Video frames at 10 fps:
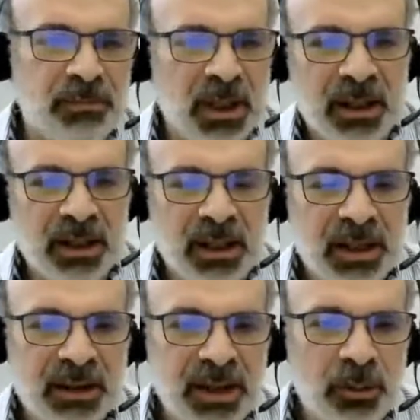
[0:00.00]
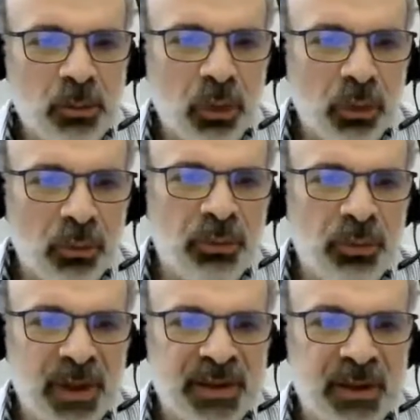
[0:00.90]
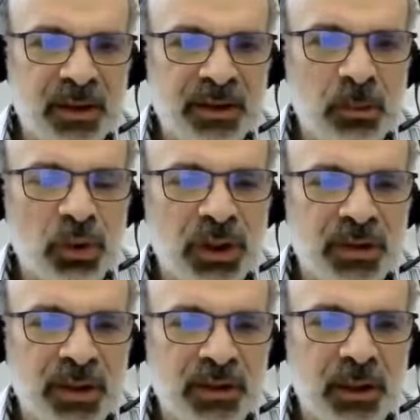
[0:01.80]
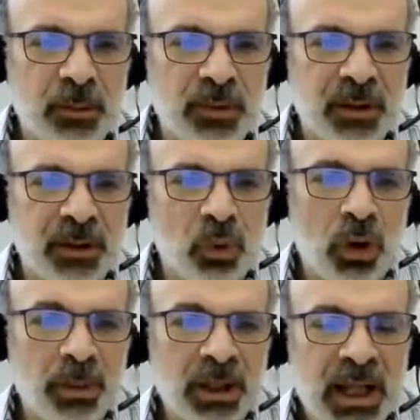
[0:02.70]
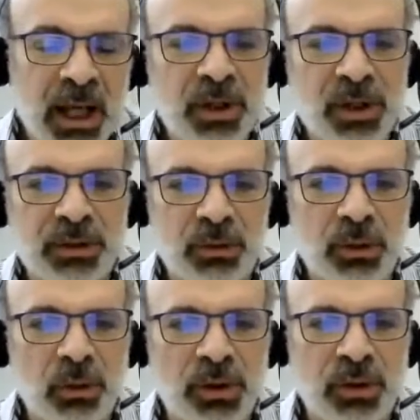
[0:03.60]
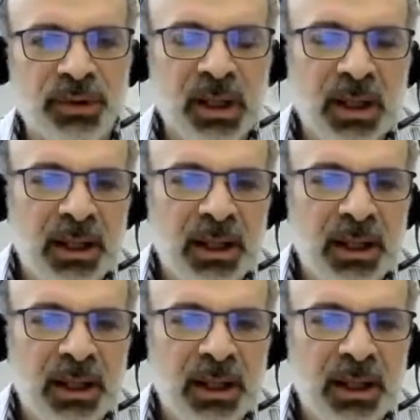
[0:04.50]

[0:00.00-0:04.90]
a team of basically distributed systems and programming languages researchers,